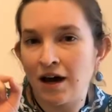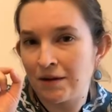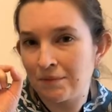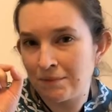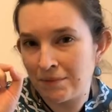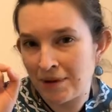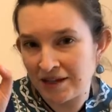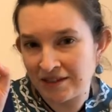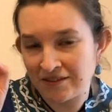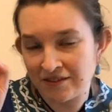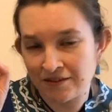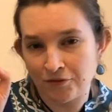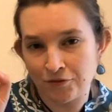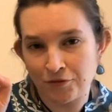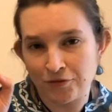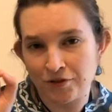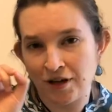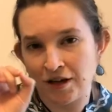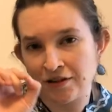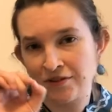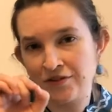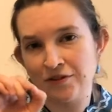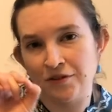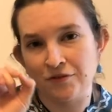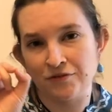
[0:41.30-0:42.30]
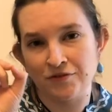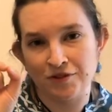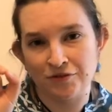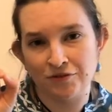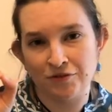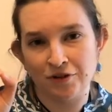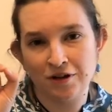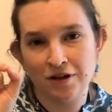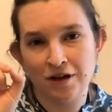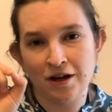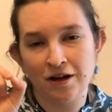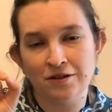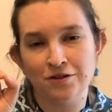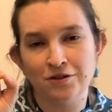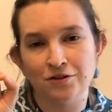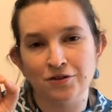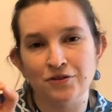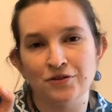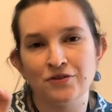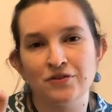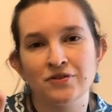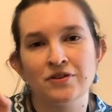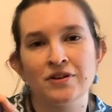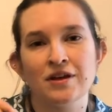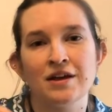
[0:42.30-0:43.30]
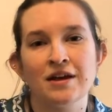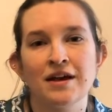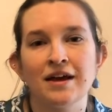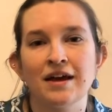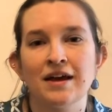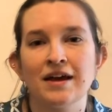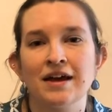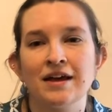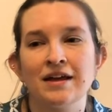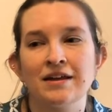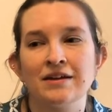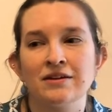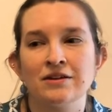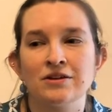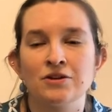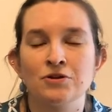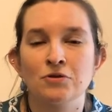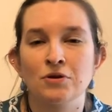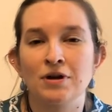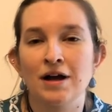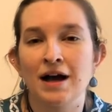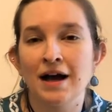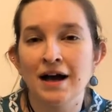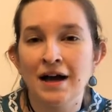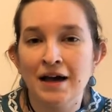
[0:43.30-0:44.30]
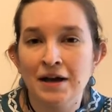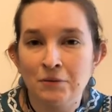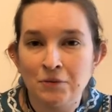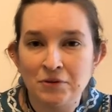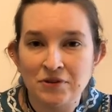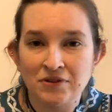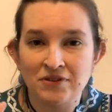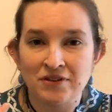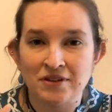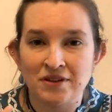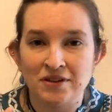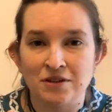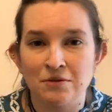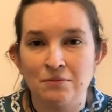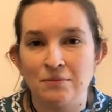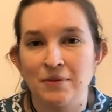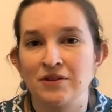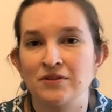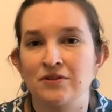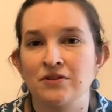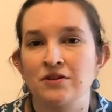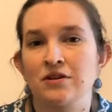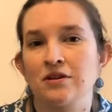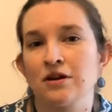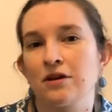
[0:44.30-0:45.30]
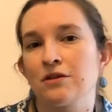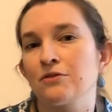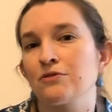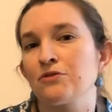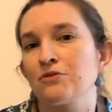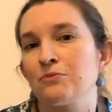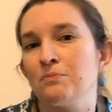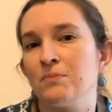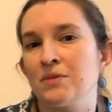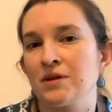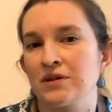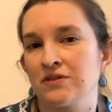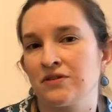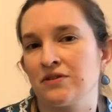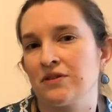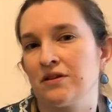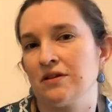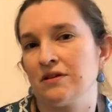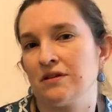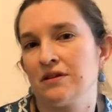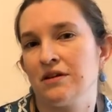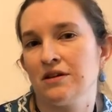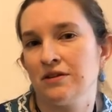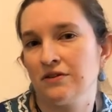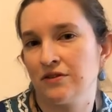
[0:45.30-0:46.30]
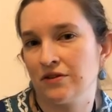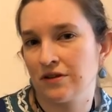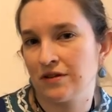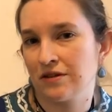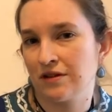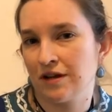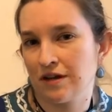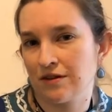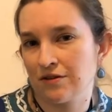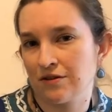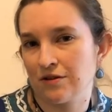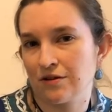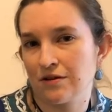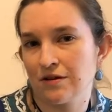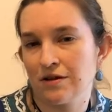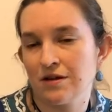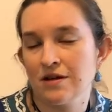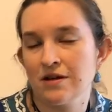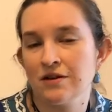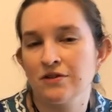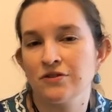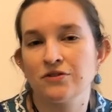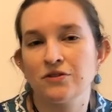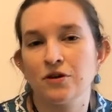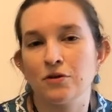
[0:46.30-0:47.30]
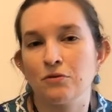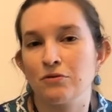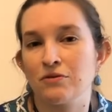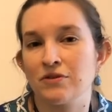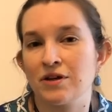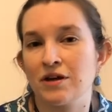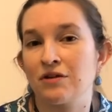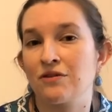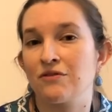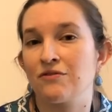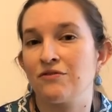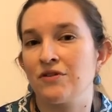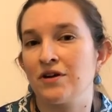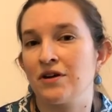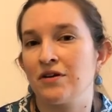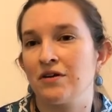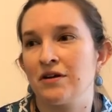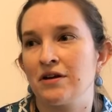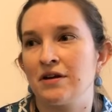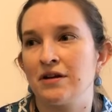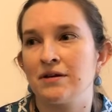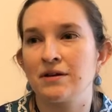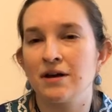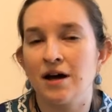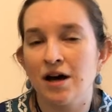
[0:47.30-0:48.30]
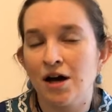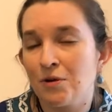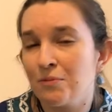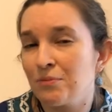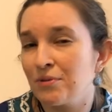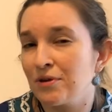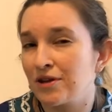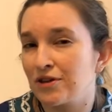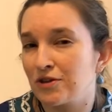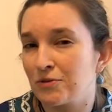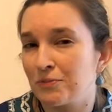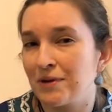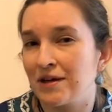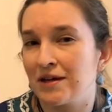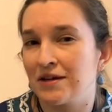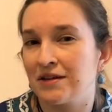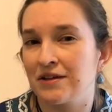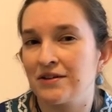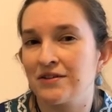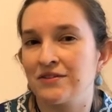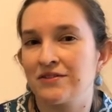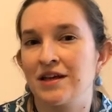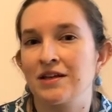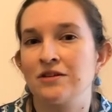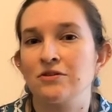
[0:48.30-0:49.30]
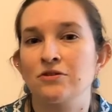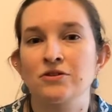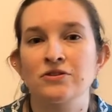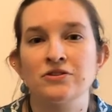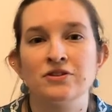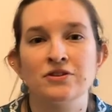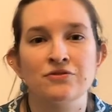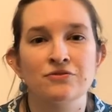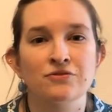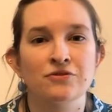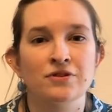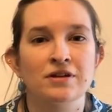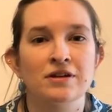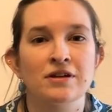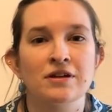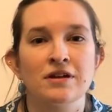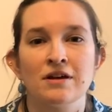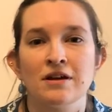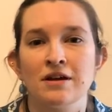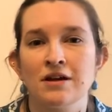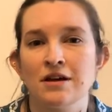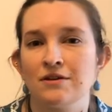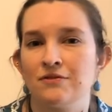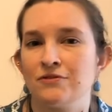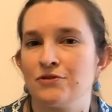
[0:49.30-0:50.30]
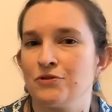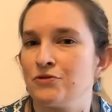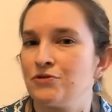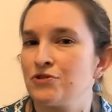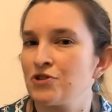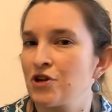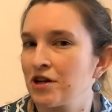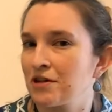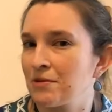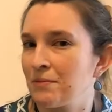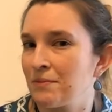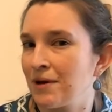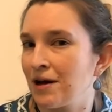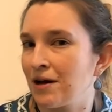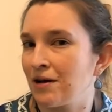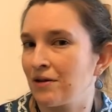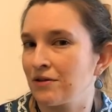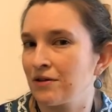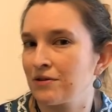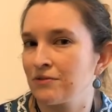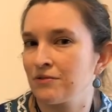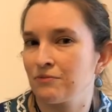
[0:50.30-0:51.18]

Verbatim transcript: make several dots of different colors, and your eye would see them as the colors mixing together. So they are very complex paintings that look different if you check them out